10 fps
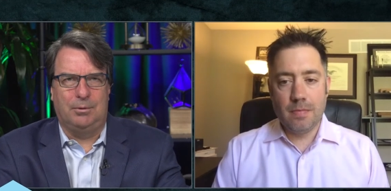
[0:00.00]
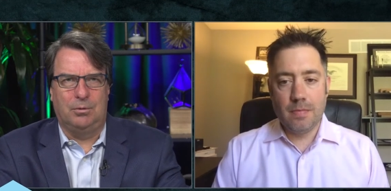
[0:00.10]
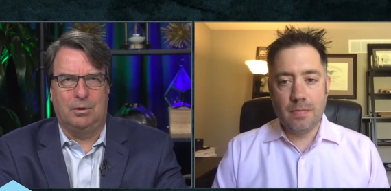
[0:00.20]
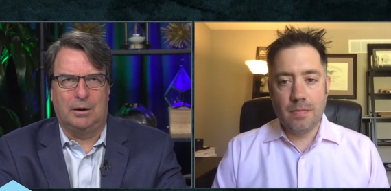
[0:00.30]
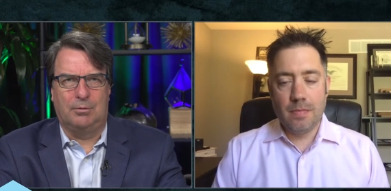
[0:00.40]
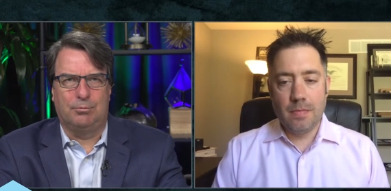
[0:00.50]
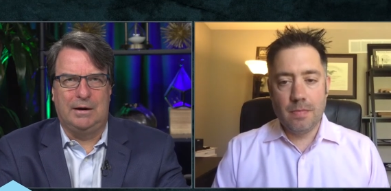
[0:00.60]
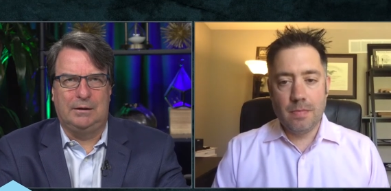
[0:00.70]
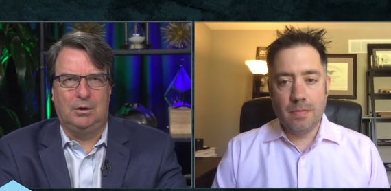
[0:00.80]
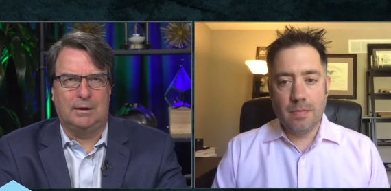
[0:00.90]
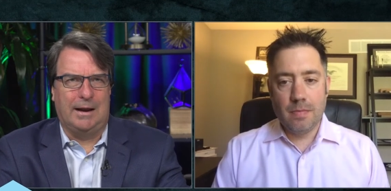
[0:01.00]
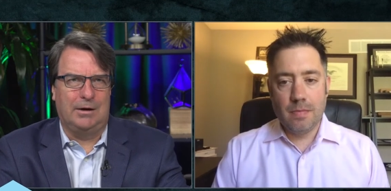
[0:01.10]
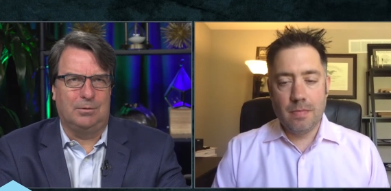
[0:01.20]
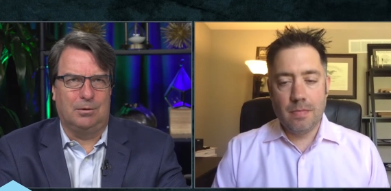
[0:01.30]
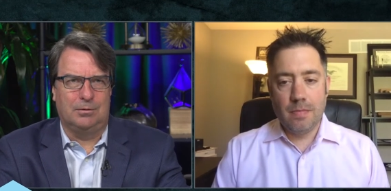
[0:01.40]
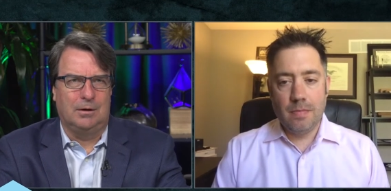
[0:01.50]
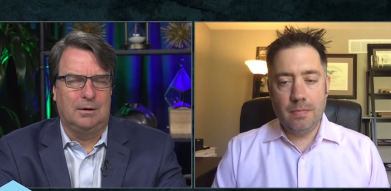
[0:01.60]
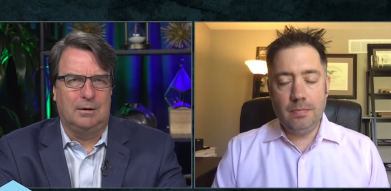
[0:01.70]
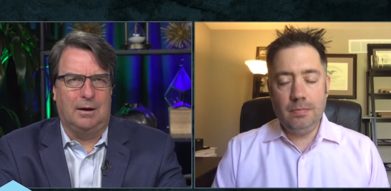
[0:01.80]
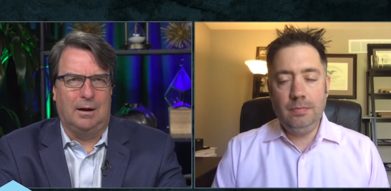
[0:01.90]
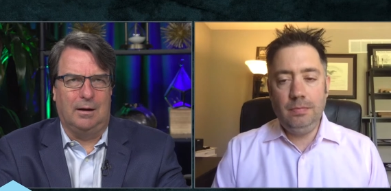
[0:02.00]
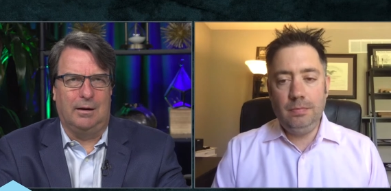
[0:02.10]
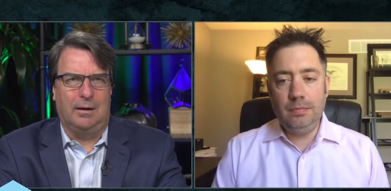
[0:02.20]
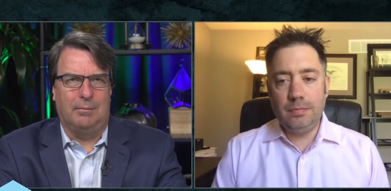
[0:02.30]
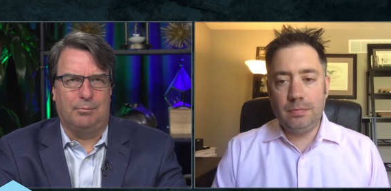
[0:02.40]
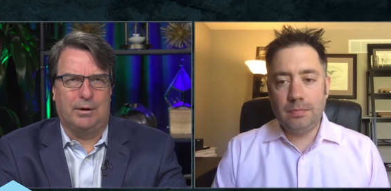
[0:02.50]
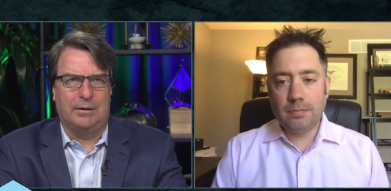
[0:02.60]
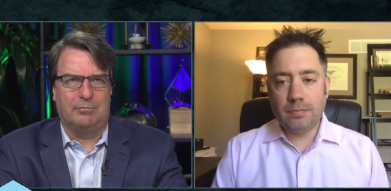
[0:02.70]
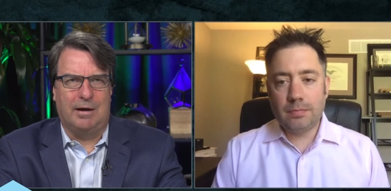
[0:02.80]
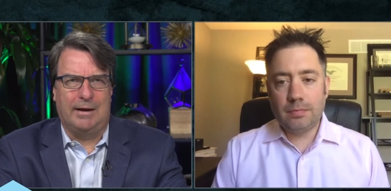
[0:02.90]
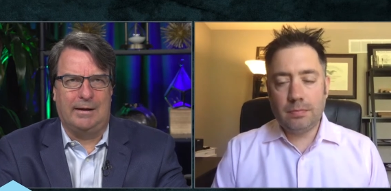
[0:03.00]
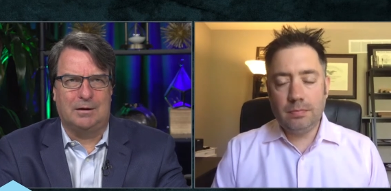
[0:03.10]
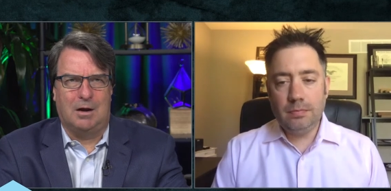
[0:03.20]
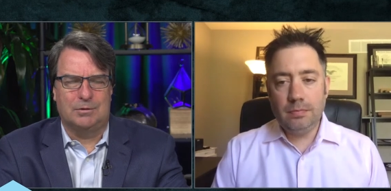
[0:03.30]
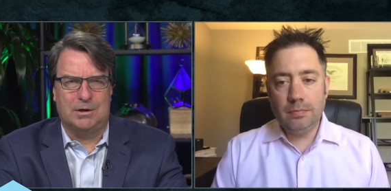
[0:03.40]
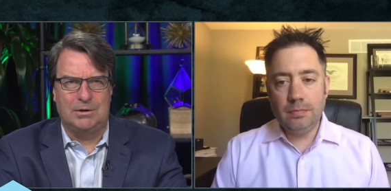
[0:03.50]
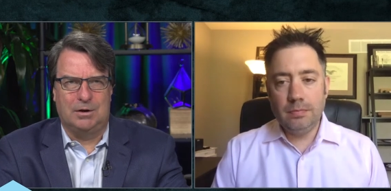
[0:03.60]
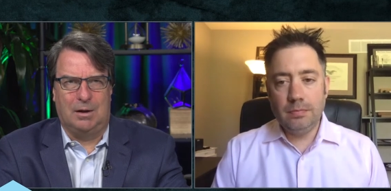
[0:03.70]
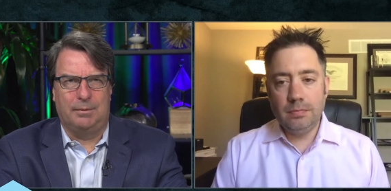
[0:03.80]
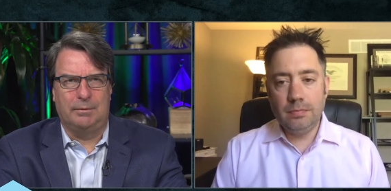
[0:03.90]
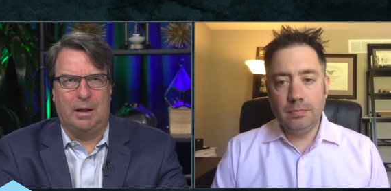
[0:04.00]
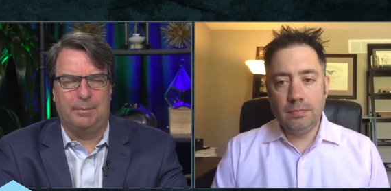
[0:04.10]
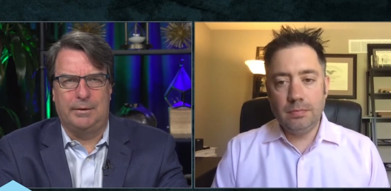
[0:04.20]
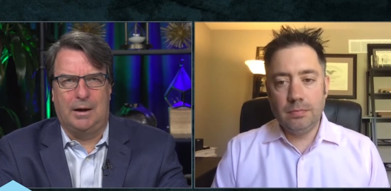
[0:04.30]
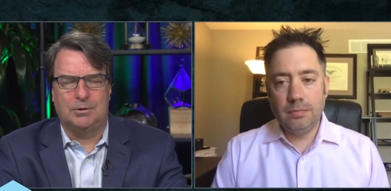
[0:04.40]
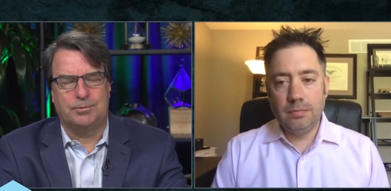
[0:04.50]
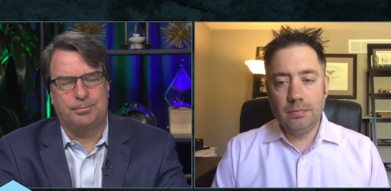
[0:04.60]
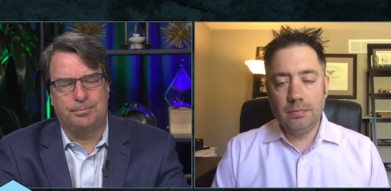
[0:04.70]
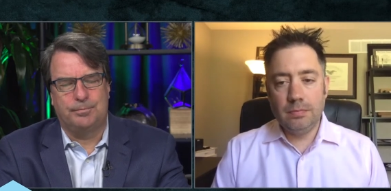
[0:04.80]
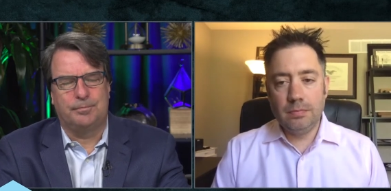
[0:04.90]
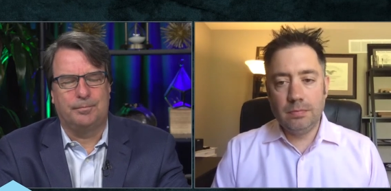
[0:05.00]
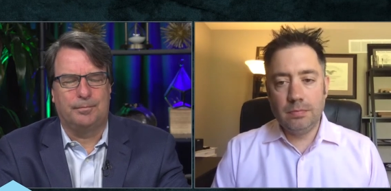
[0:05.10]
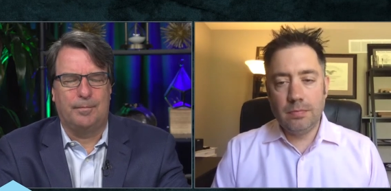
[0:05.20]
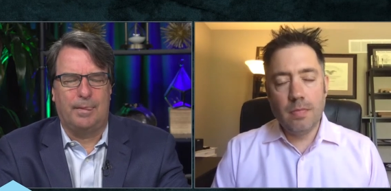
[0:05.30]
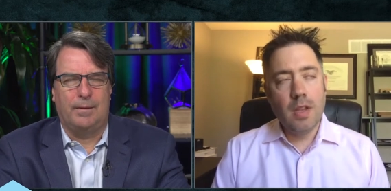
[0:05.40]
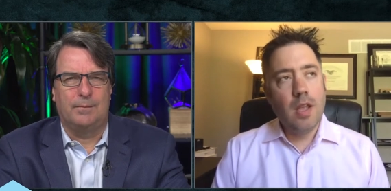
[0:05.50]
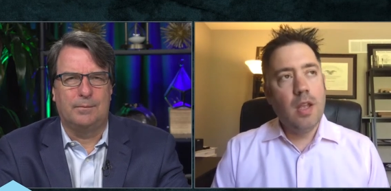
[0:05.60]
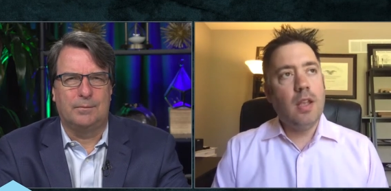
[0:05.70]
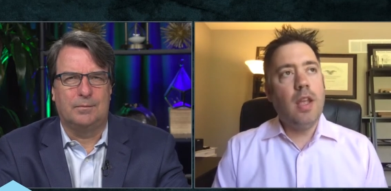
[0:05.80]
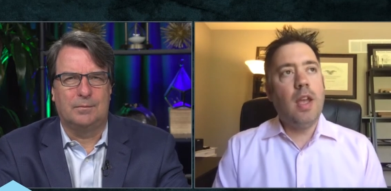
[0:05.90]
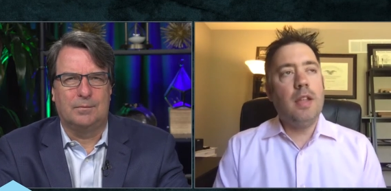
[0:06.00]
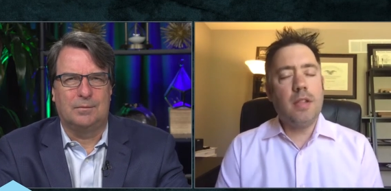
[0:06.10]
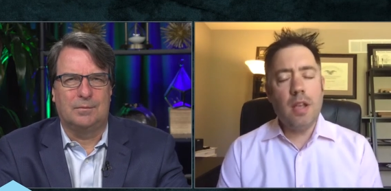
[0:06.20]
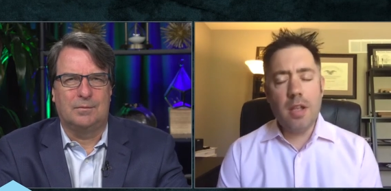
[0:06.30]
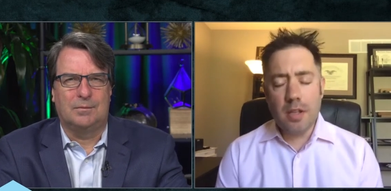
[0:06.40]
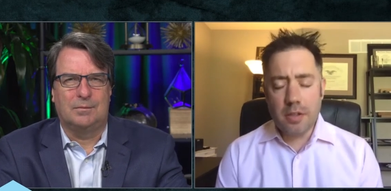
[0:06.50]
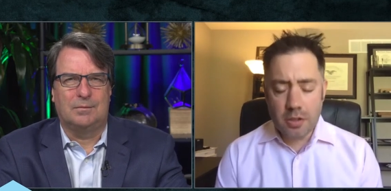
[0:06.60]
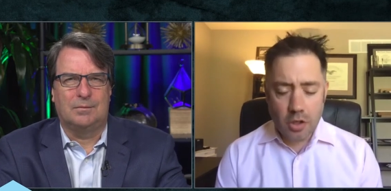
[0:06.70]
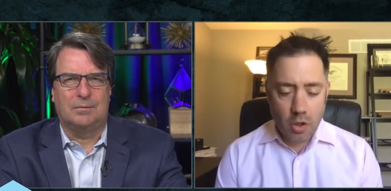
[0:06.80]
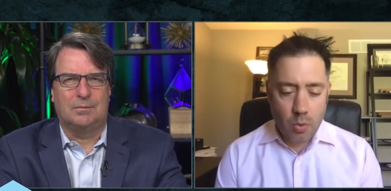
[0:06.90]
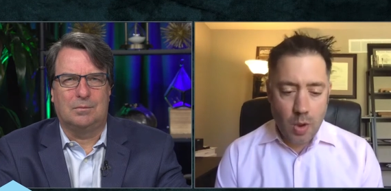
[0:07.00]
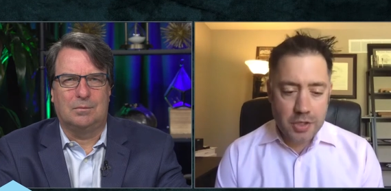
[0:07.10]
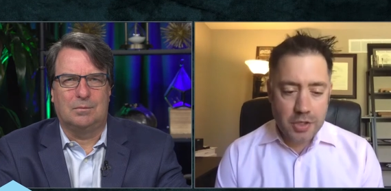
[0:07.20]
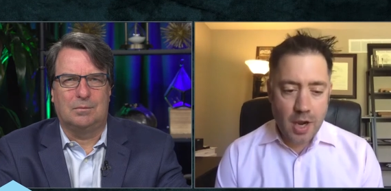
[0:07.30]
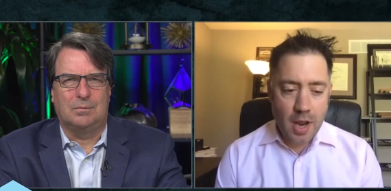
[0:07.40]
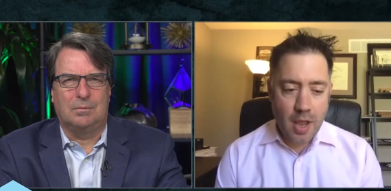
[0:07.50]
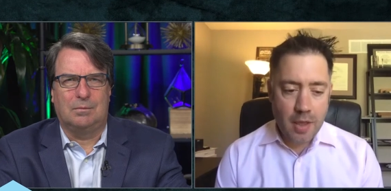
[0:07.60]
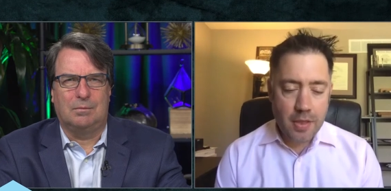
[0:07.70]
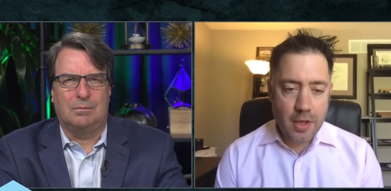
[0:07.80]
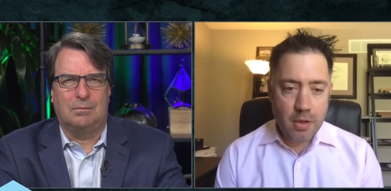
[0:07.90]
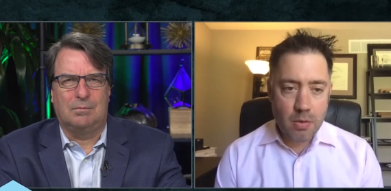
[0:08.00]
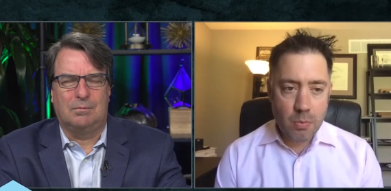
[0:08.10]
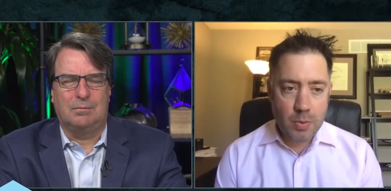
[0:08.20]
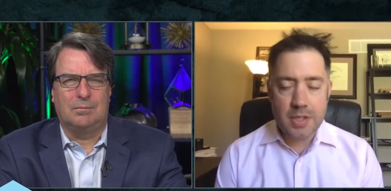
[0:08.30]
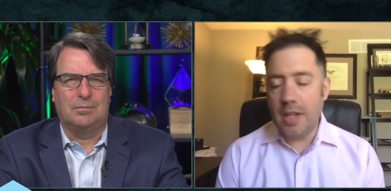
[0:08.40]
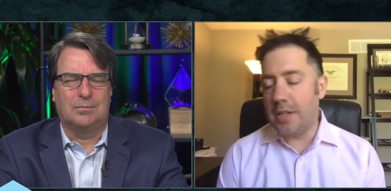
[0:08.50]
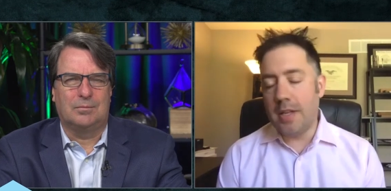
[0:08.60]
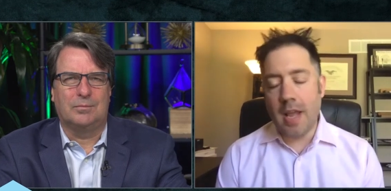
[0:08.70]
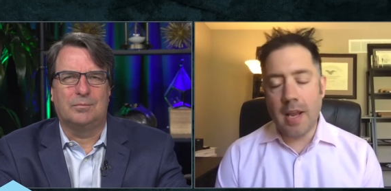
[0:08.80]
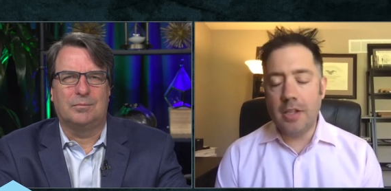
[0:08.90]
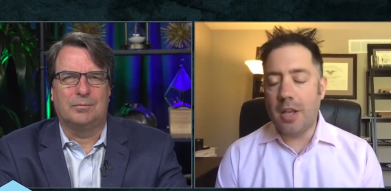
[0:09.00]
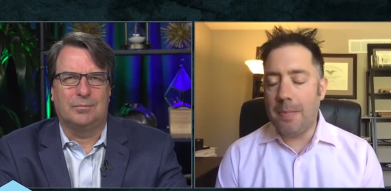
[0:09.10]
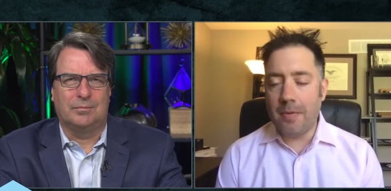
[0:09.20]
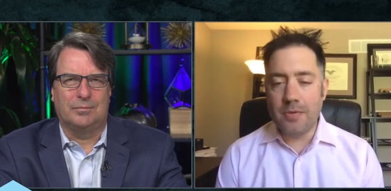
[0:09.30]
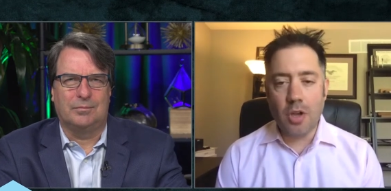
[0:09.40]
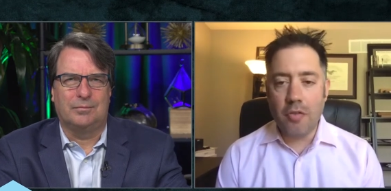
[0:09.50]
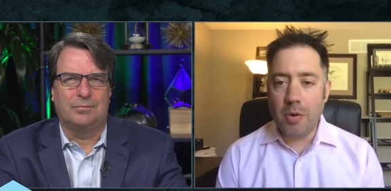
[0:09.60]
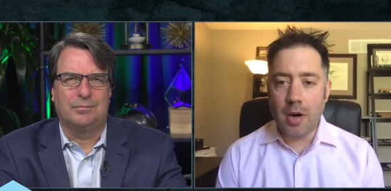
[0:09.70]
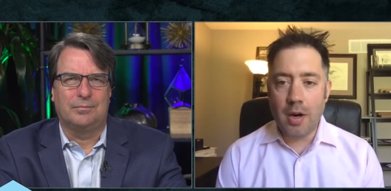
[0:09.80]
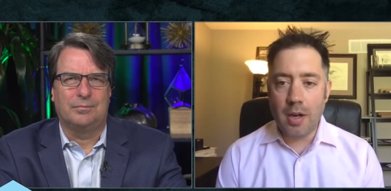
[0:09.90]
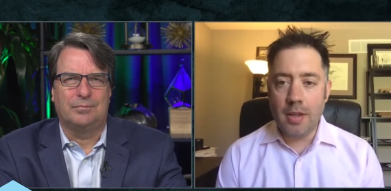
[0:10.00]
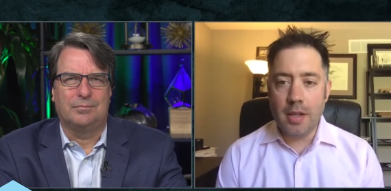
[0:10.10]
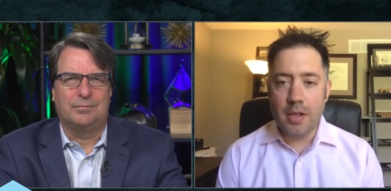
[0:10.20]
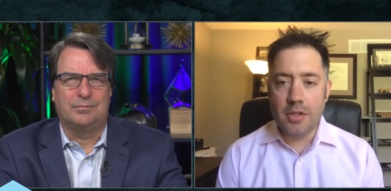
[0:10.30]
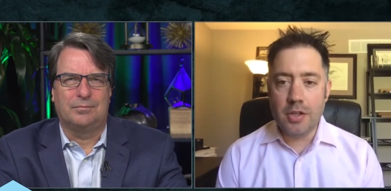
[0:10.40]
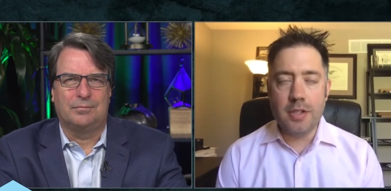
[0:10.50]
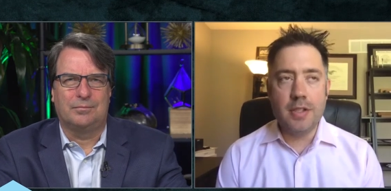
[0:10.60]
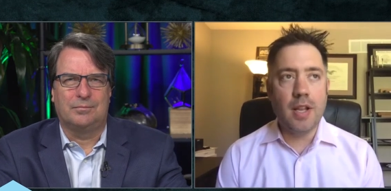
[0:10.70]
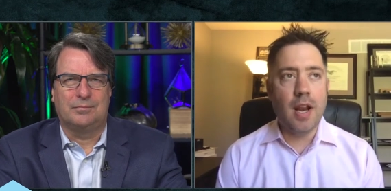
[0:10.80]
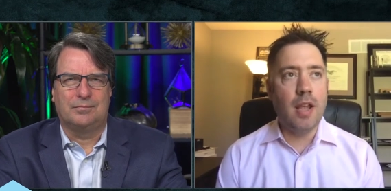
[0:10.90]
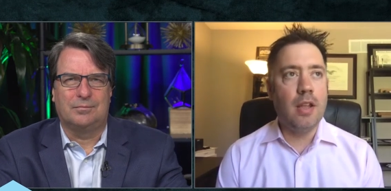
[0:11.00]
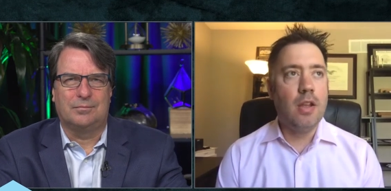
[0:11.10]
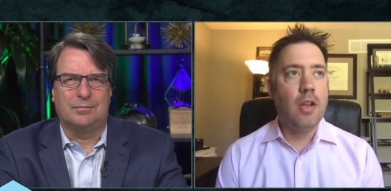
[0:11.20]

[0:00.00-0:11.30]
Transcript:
Speaker 1: who are going to relook and or bring the Red Hat conversation up a notch?
Speaker 2: Yeah, it's a good question. I think we see this in any type of software in the industry today.